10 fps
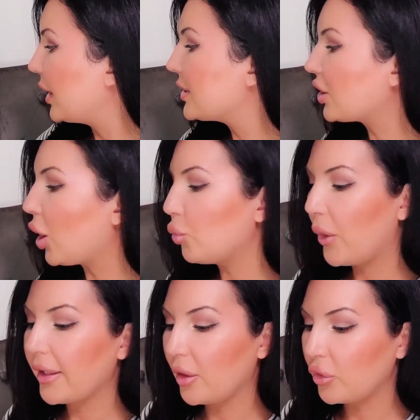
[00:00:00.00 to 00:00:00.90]
let's start
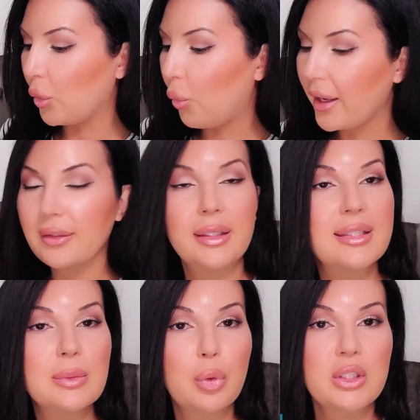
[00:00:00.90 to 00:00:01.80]
with the
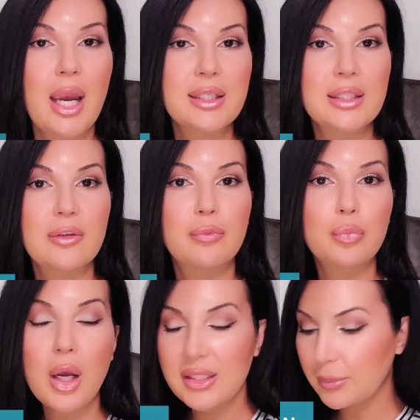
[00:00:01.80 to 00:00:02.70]
Weightless Protective
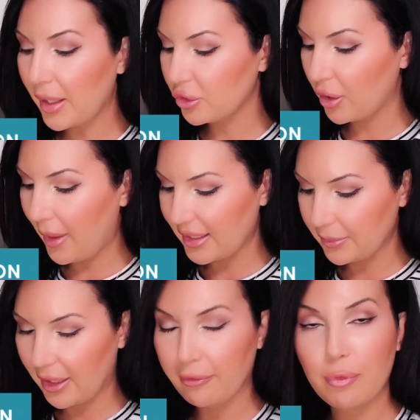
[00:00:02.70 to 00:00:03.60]
Broad Spectrum
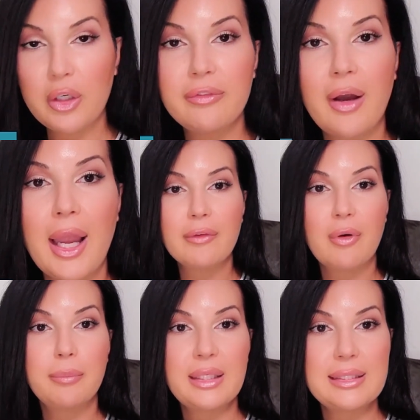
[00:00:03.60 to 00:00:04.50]
SPF 45
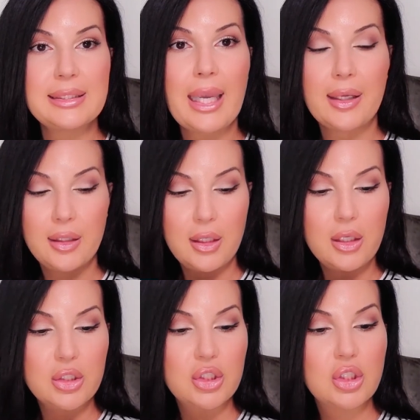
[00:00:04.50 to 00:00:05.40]
from PCA.
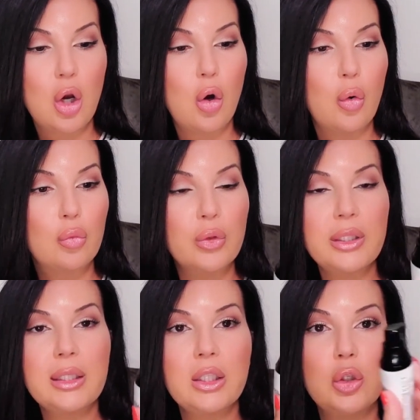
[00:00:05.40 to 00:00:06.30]
So
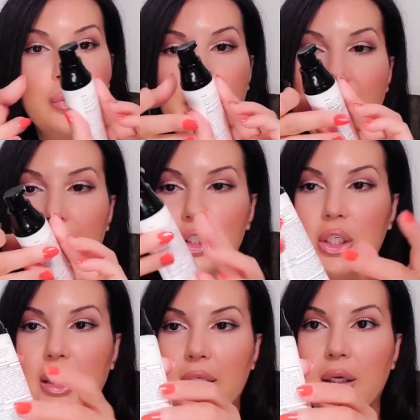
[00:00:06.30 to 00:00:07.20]
really cute
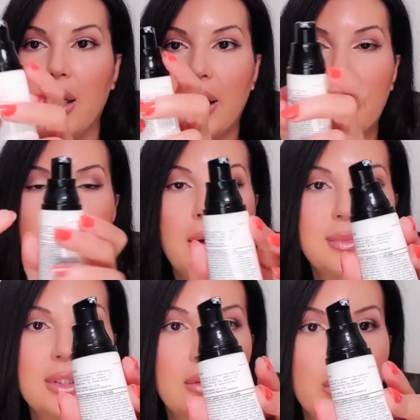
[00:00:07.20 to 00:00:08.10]
packaging. It
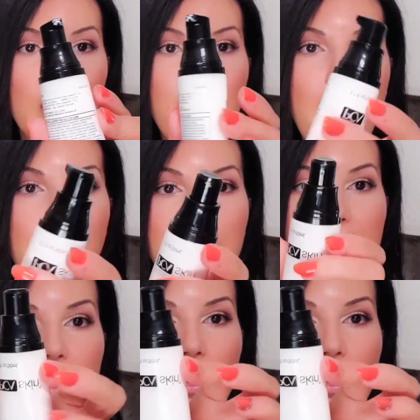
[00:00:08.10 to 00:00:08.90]
comes in a little pump. Here